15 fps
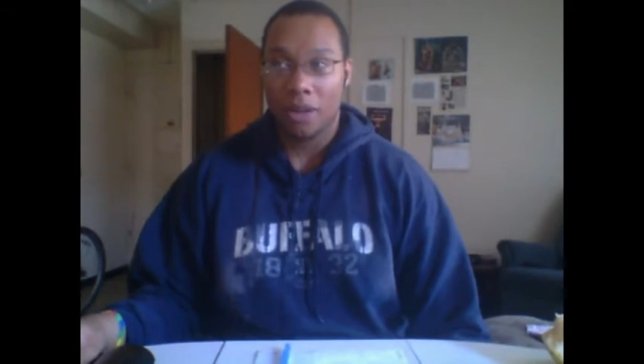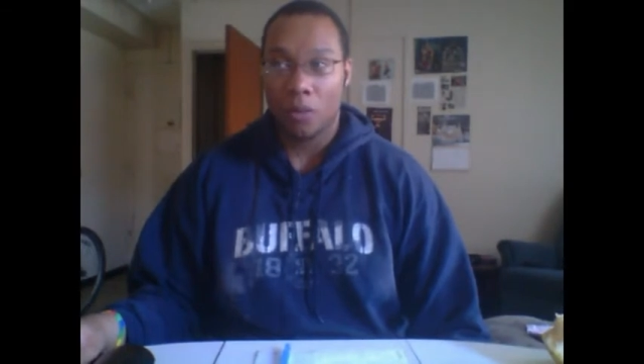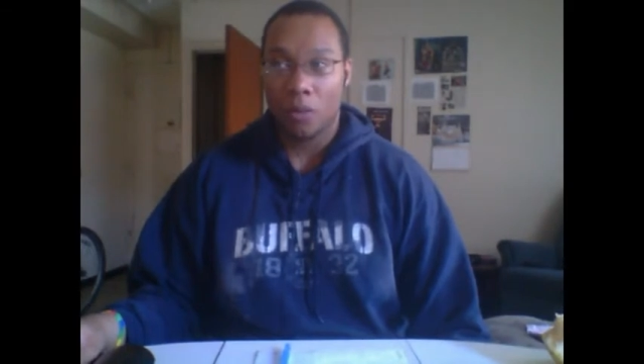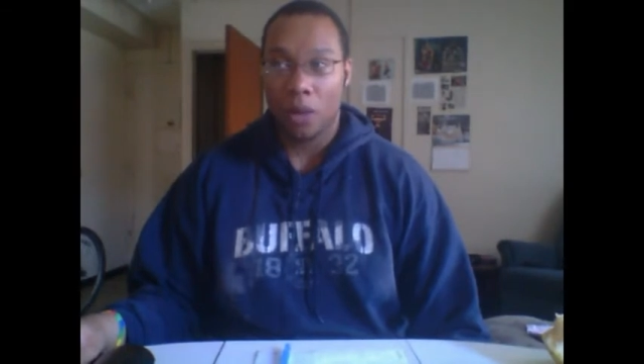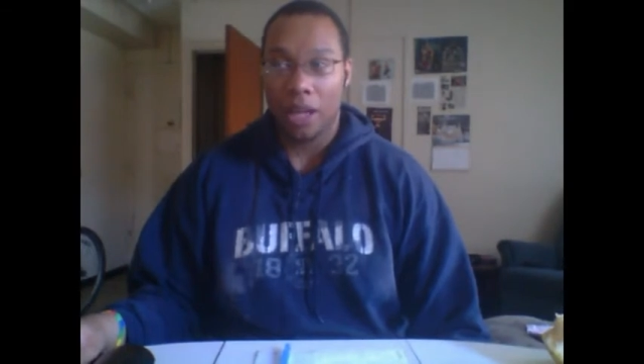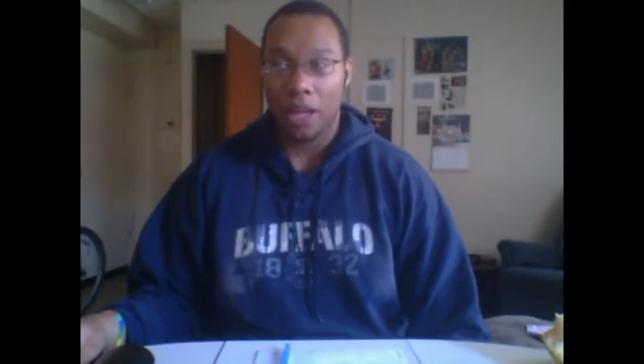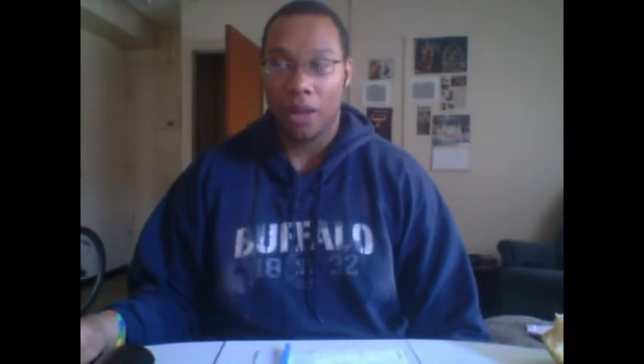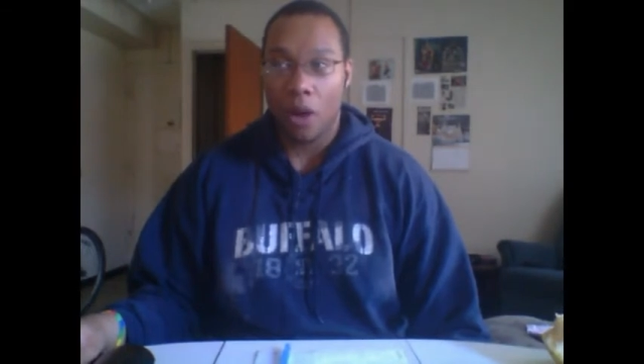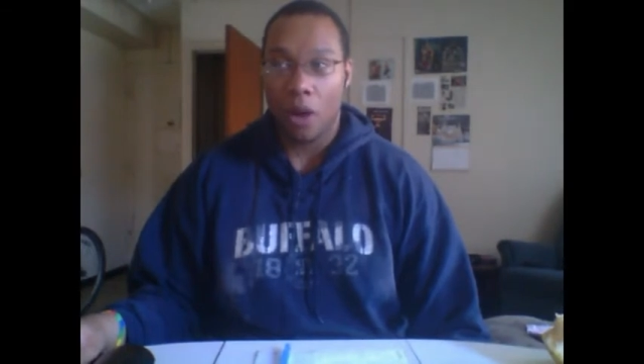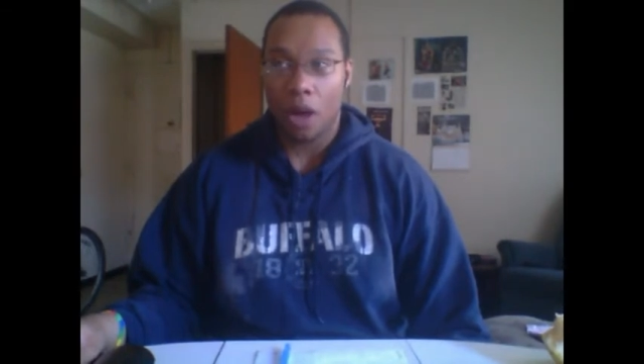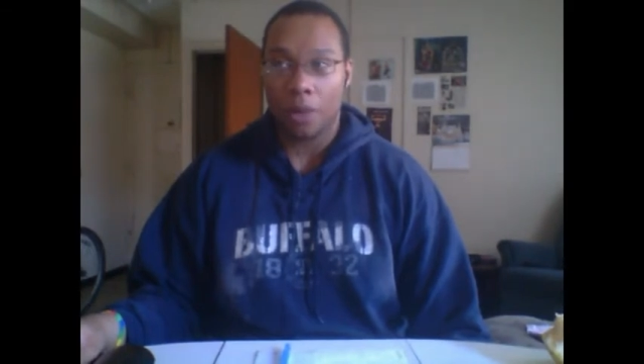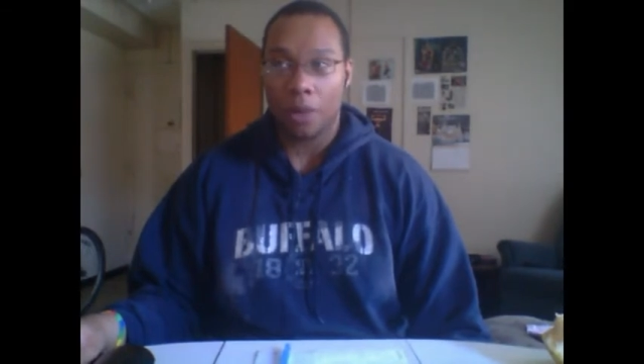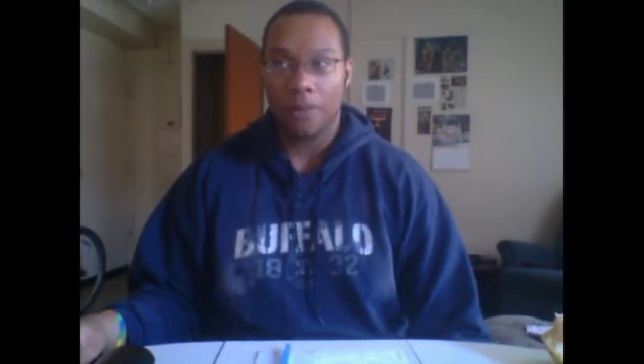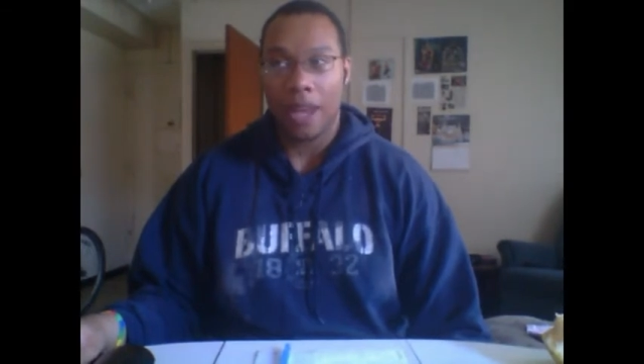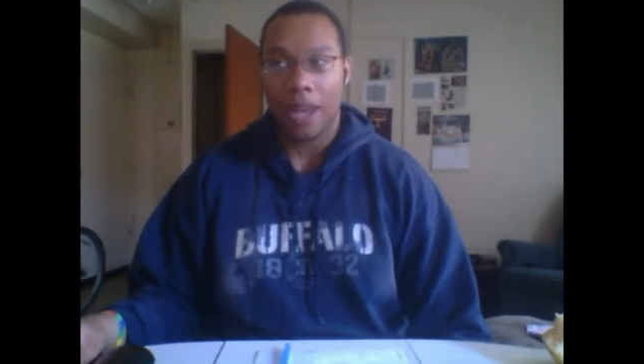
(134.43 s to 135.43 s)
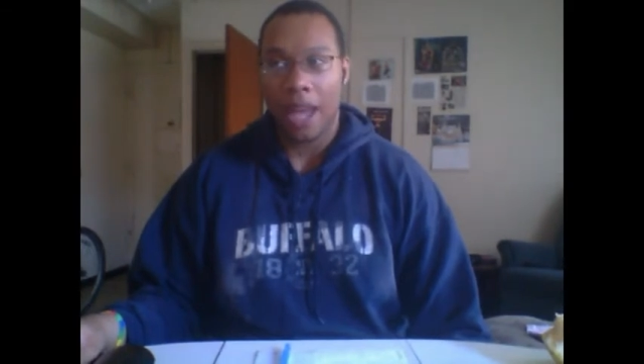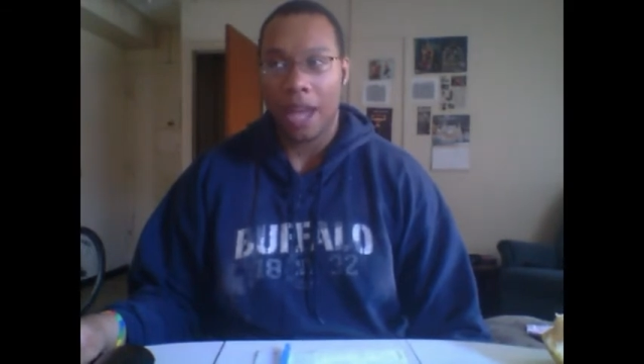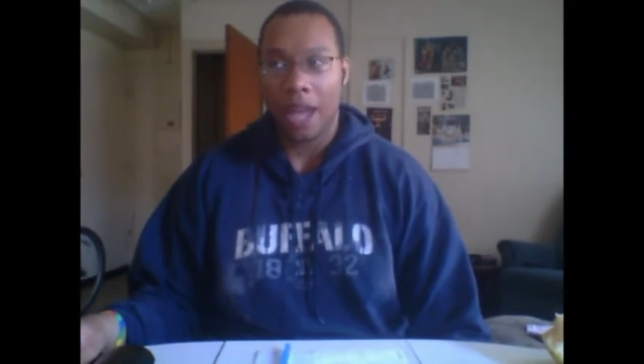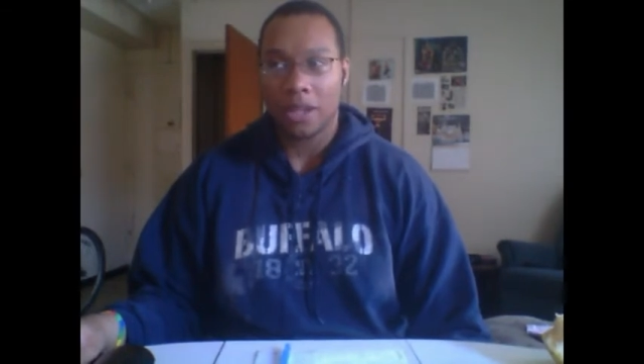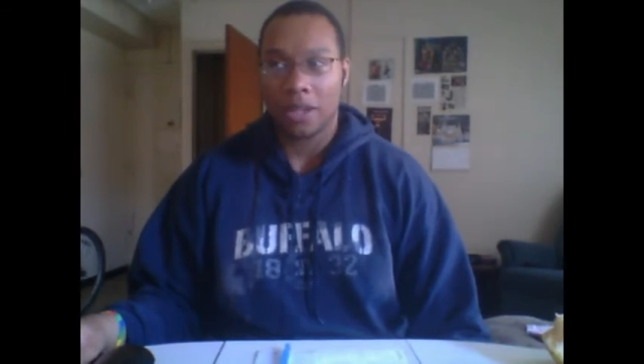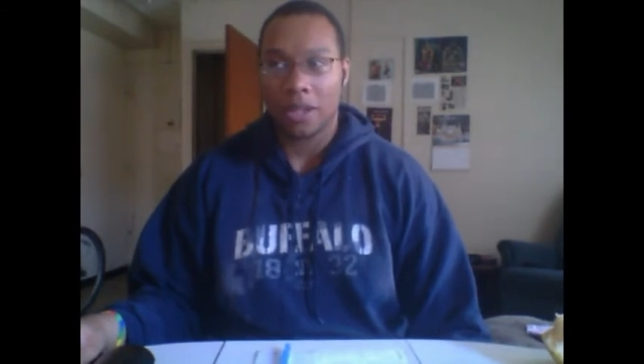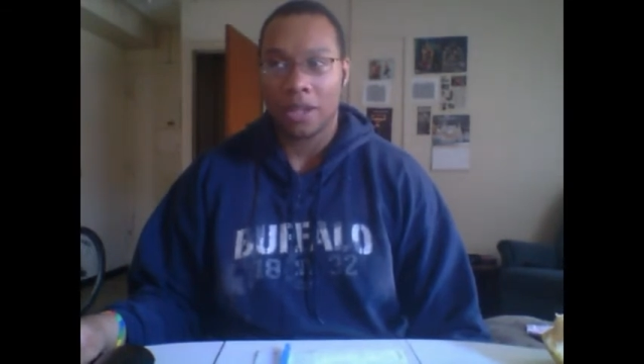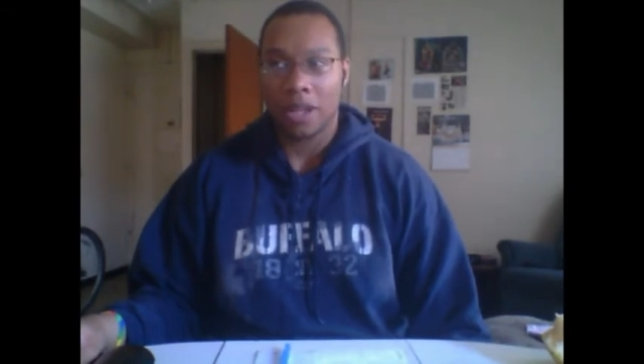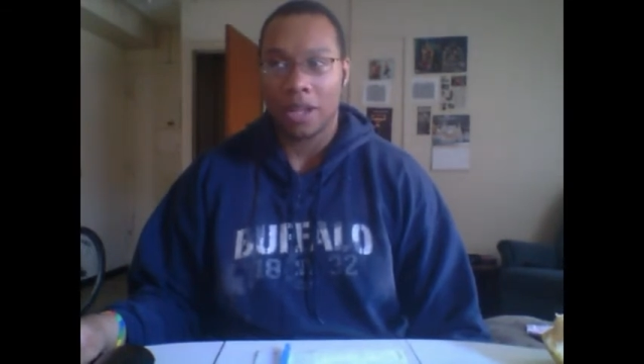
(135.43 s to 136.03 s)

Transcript: really call them vacations,